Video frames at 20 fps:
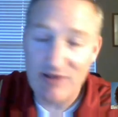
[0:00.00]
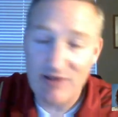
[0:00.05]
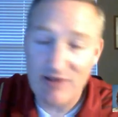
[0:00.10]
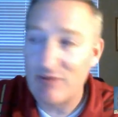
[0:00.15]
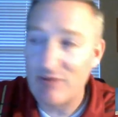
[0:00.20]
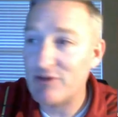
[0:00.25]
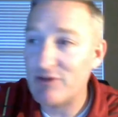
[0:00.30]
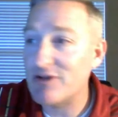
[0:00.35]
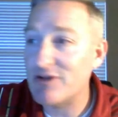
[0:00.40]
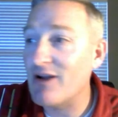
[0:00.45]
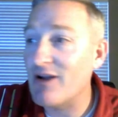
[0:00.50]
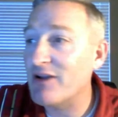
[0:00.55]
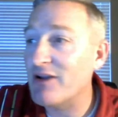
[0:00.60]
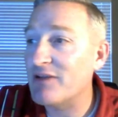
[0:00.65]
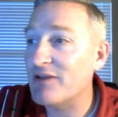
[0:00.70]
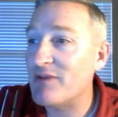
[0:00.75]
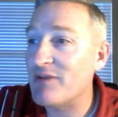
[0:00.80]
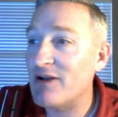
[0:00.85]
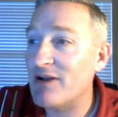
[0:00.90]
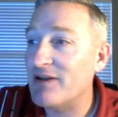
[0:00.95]
we're talking
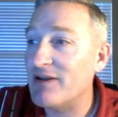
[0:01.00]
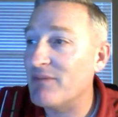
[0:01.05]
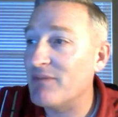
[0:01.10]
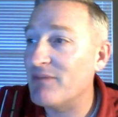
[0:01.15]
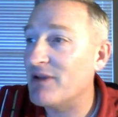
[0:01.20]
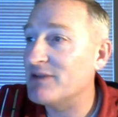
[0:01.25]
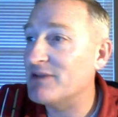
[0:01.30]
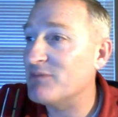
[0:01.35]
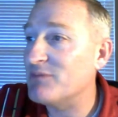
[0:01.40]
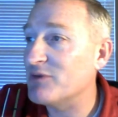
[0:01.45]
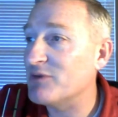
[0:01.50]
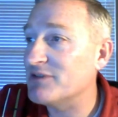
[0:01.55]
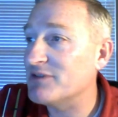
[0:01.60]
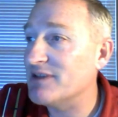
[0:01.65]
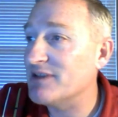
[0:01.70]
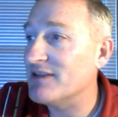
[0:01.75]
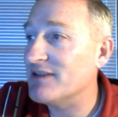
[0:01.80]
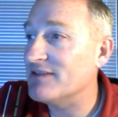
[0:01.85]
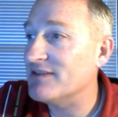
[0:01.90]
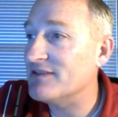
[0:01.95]
about it, it makes more
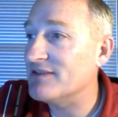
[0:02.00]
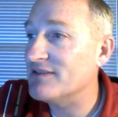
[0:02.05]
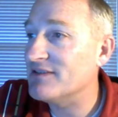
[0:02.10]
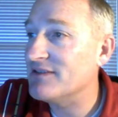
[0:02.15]
sense.